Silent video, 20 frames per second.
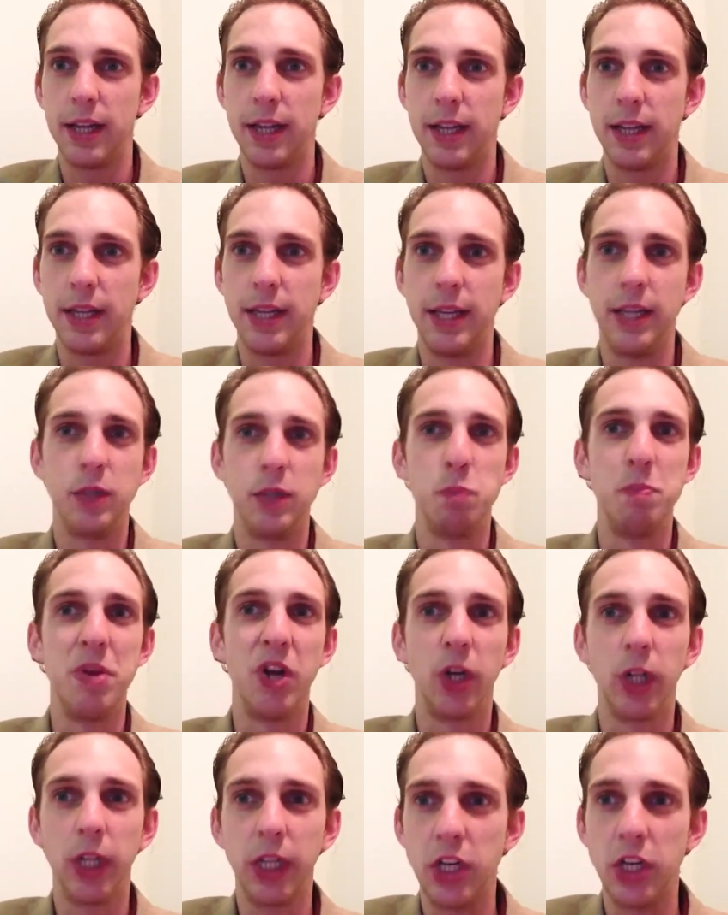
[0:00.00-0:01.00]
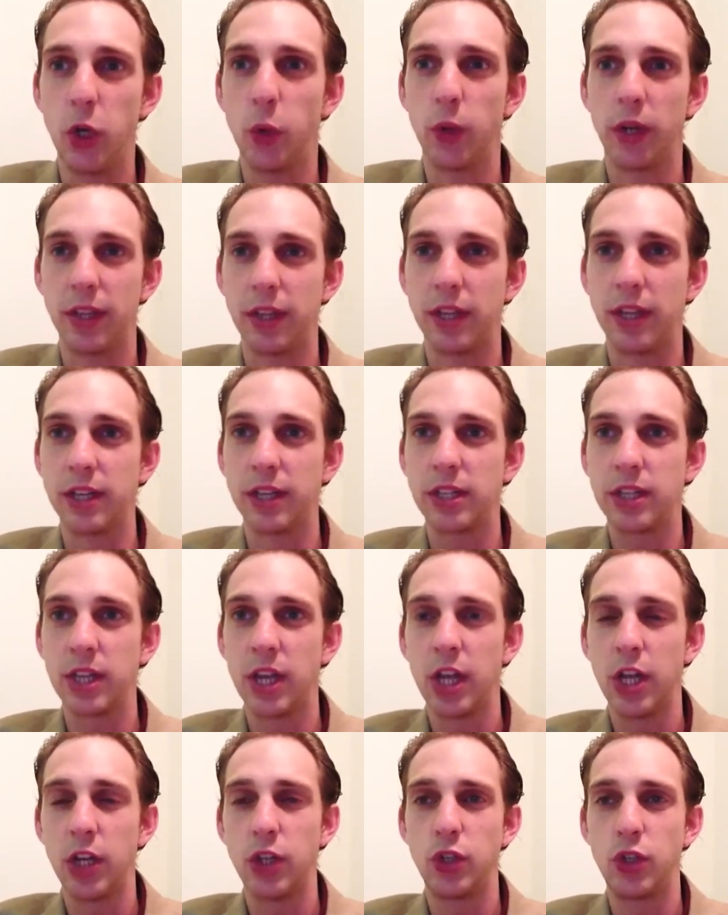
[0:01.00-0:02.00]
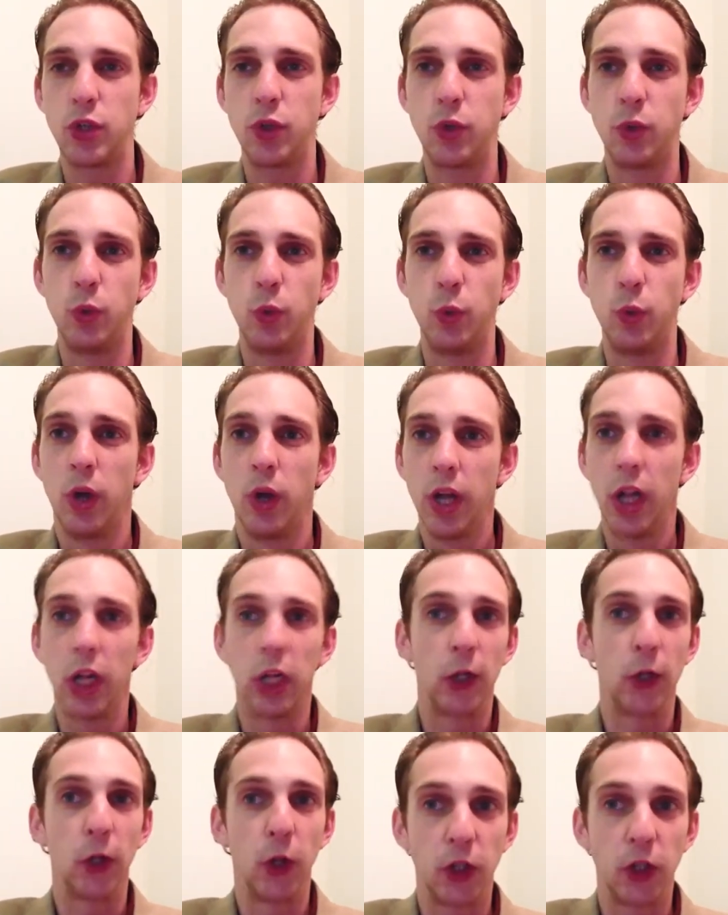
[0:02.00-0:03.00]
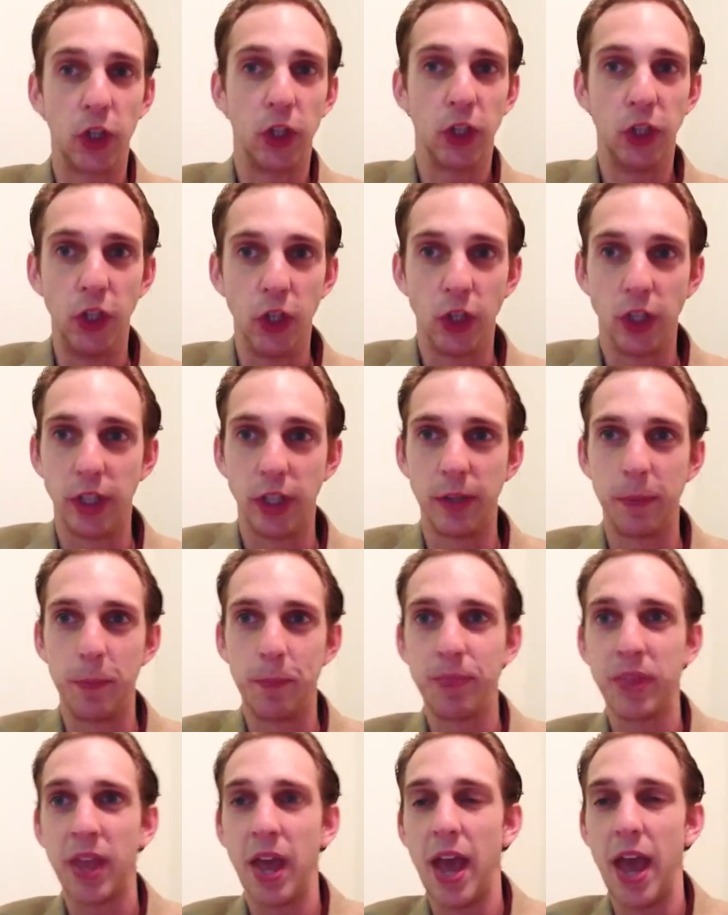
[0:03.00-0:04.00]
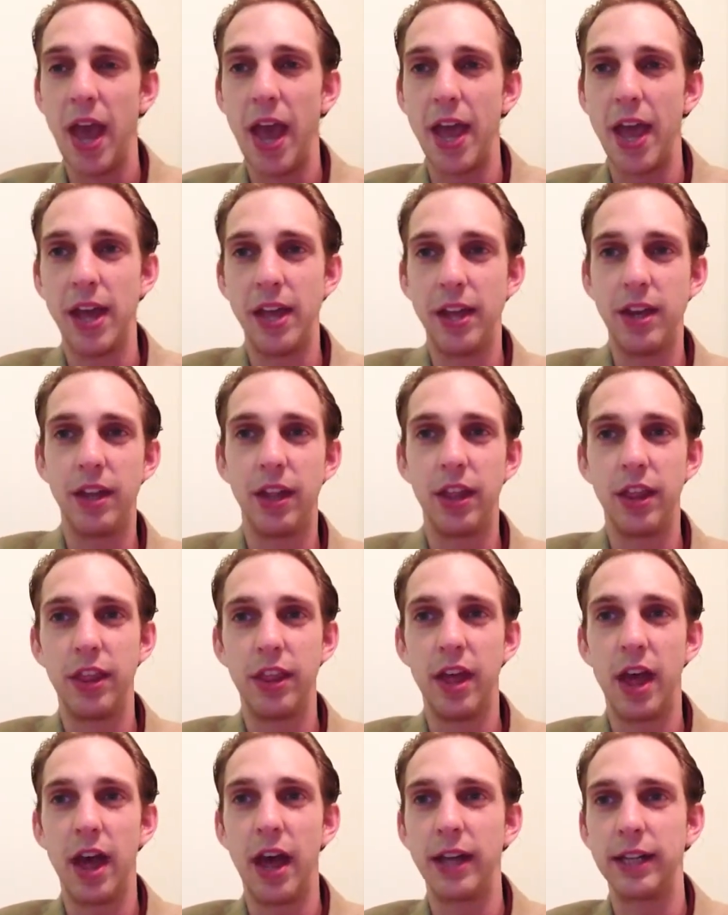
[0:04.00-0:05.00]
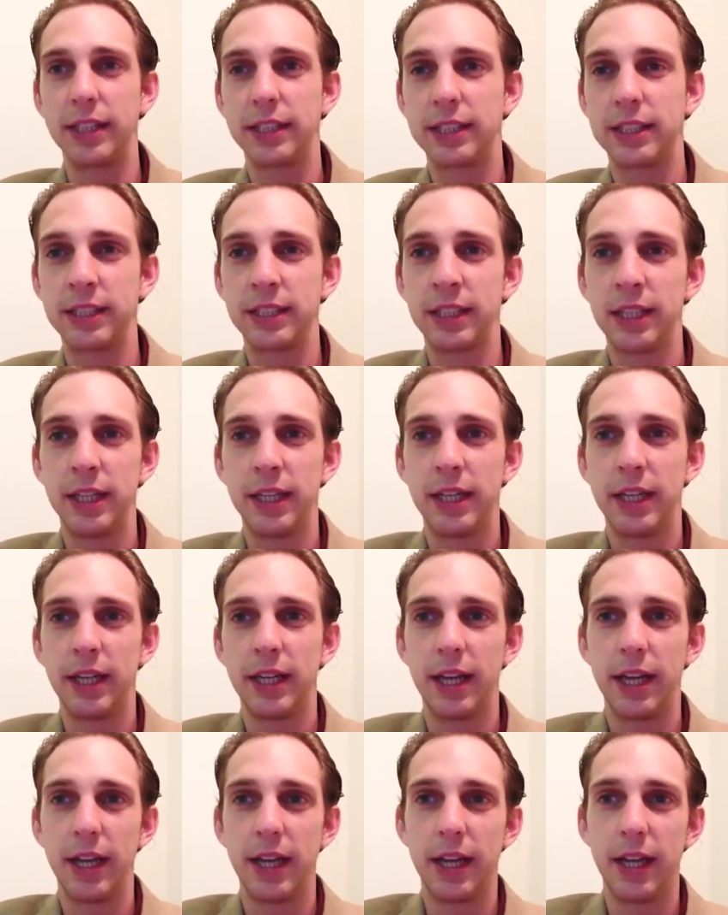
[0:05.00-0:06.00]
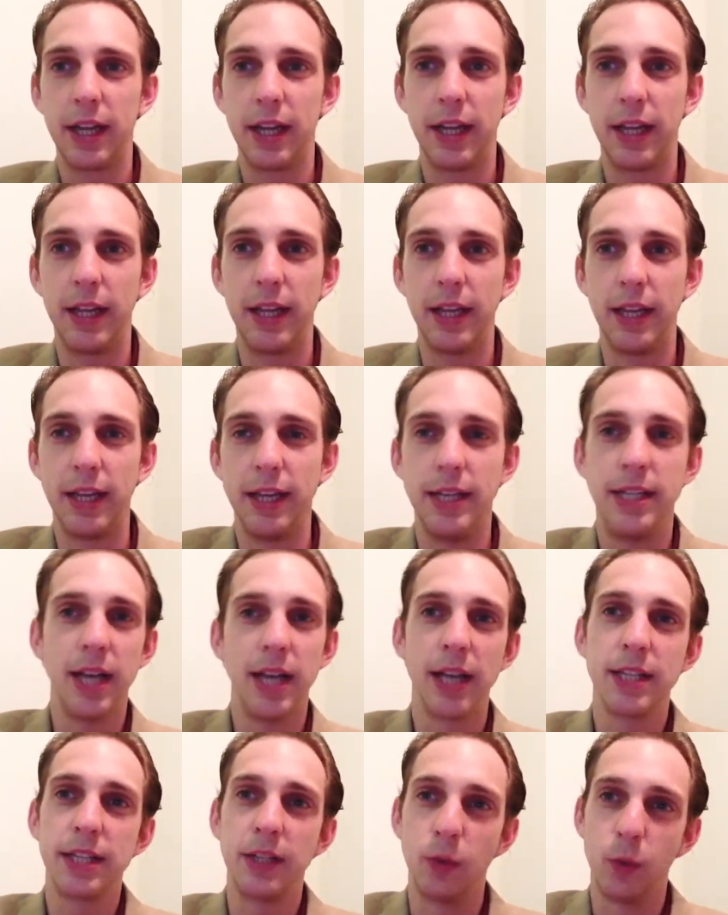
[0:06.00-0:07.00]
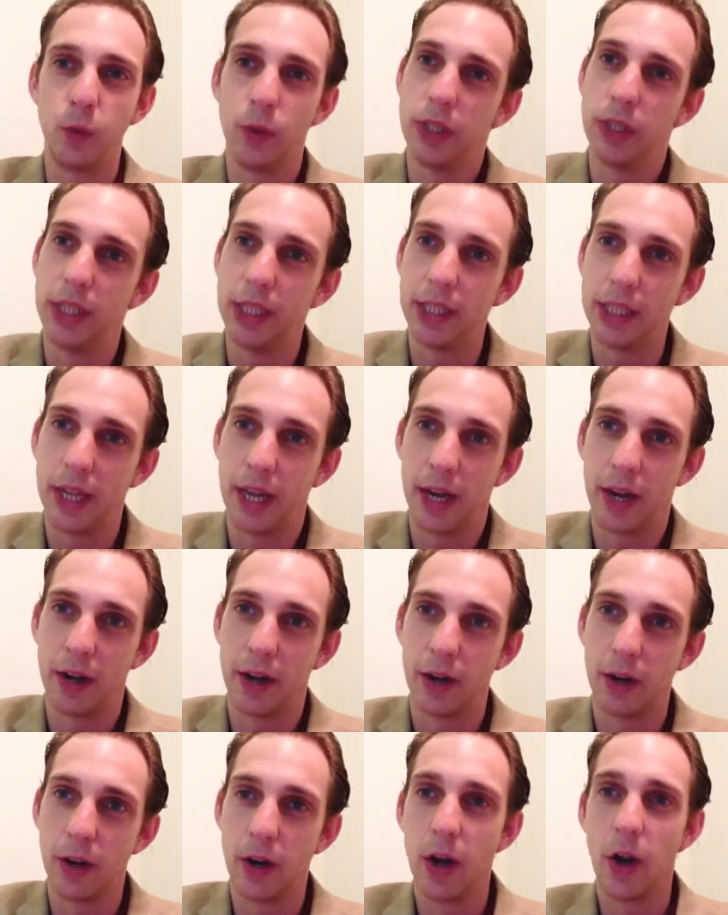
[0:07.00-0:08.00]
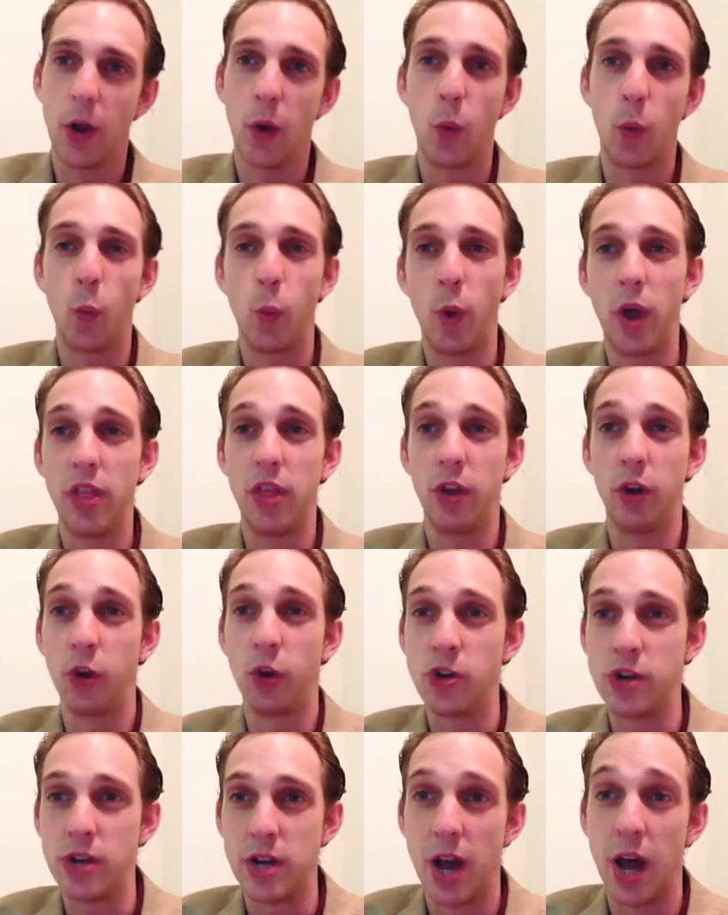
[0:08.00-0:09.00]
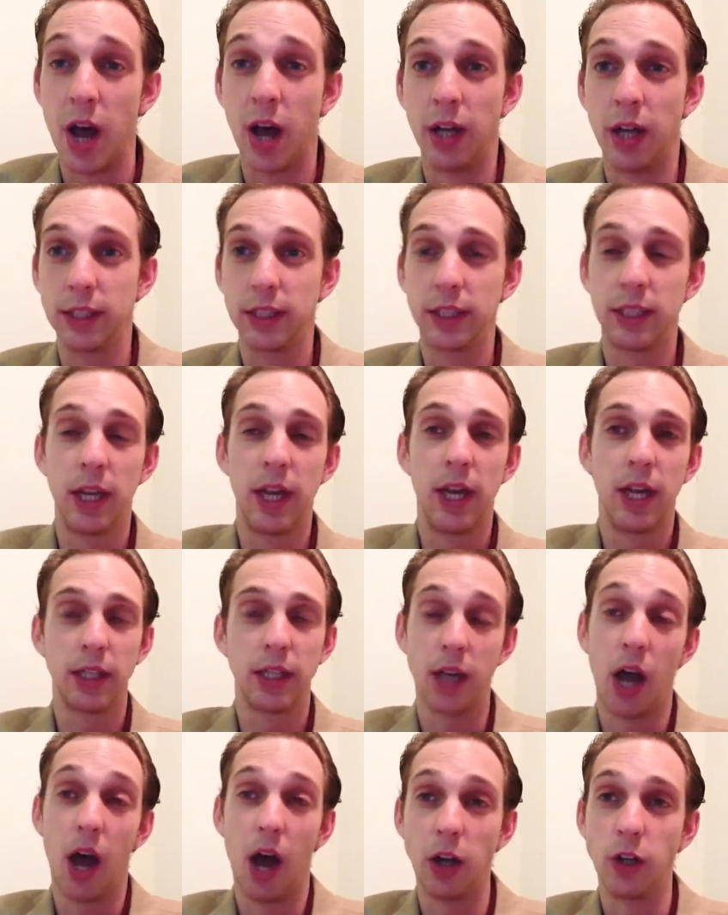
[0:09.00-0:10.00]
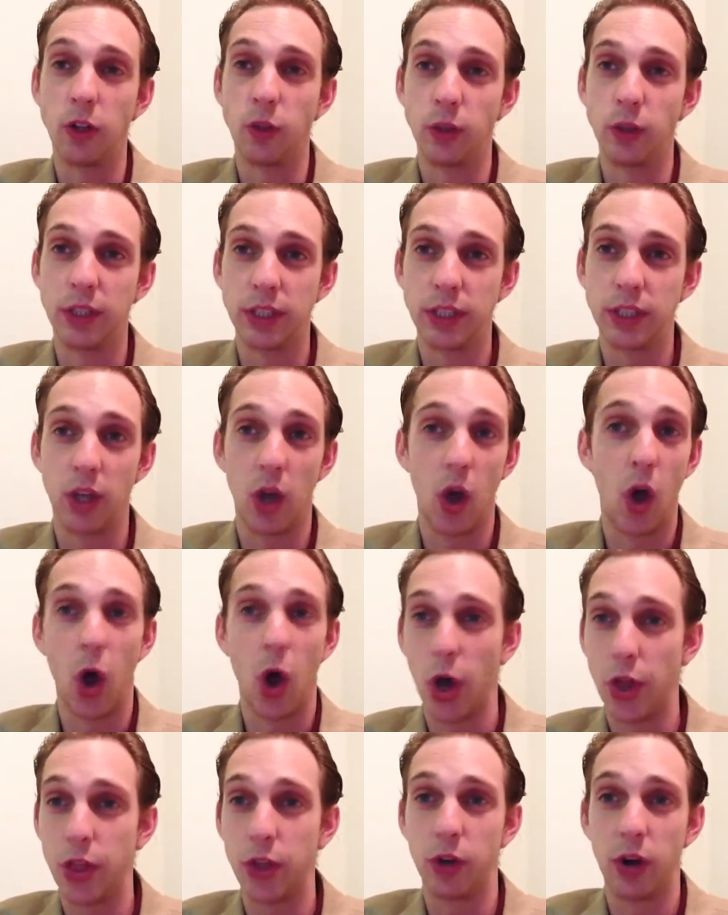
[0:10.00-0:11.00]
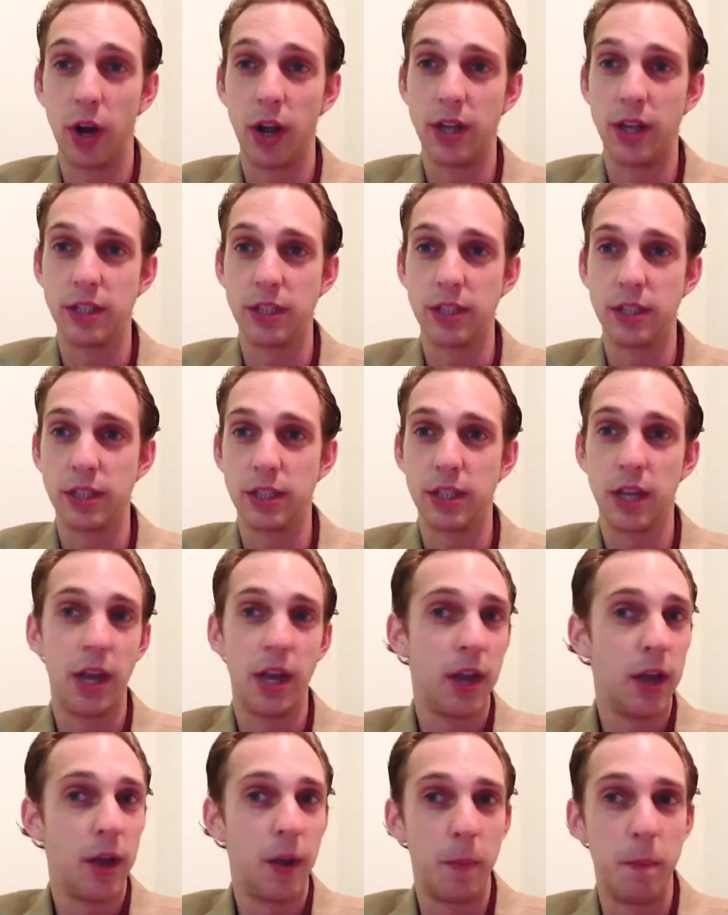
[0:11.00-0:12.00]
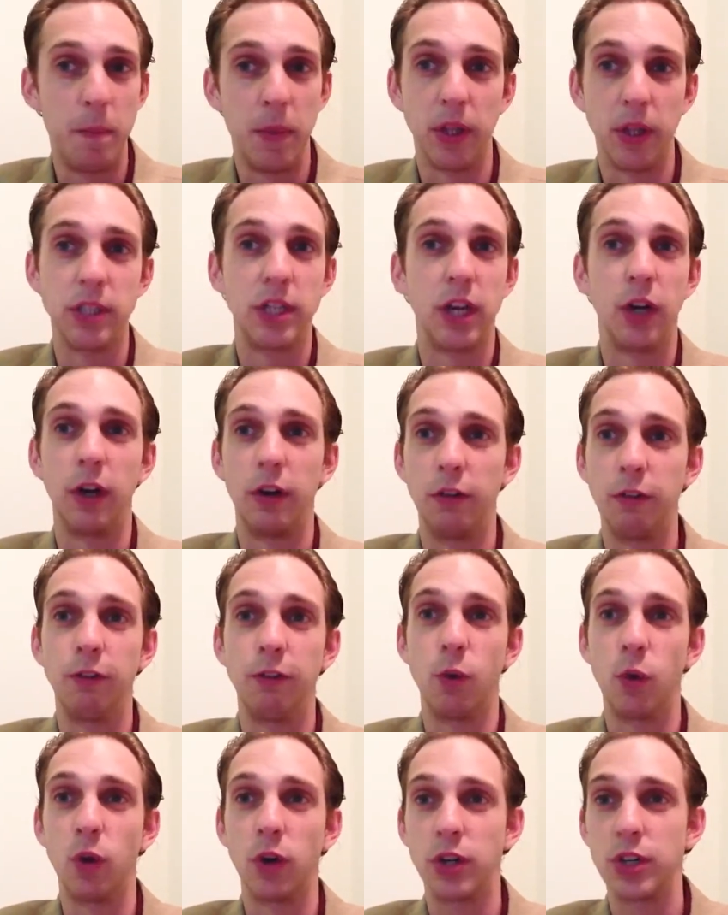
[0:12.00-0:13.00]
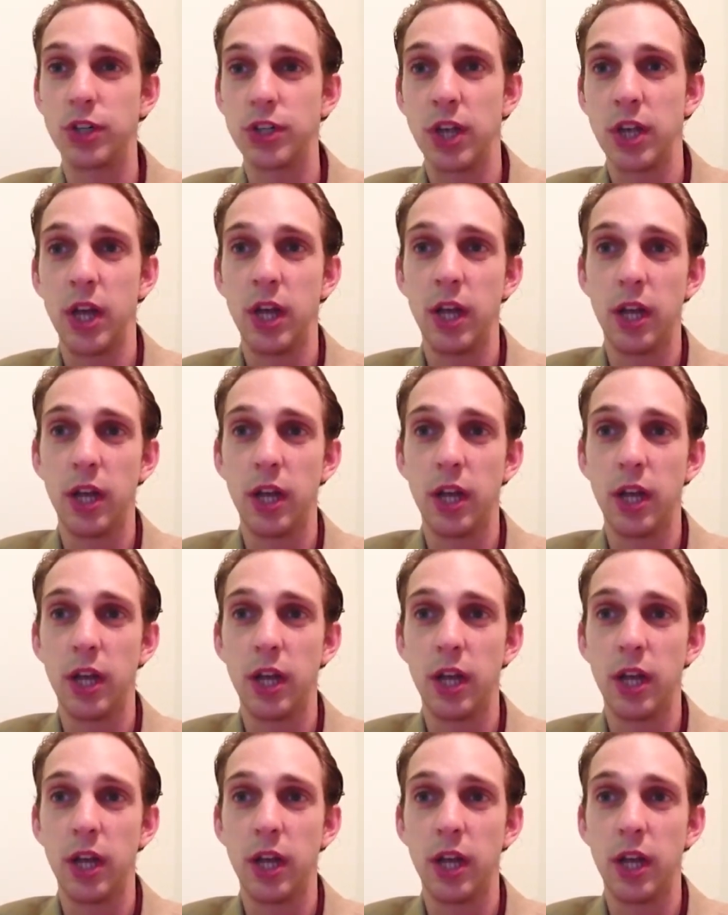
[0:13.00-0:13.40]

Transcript: he's merely doing this to look good, and that he doesn't really care whether or not Congress authorizes military force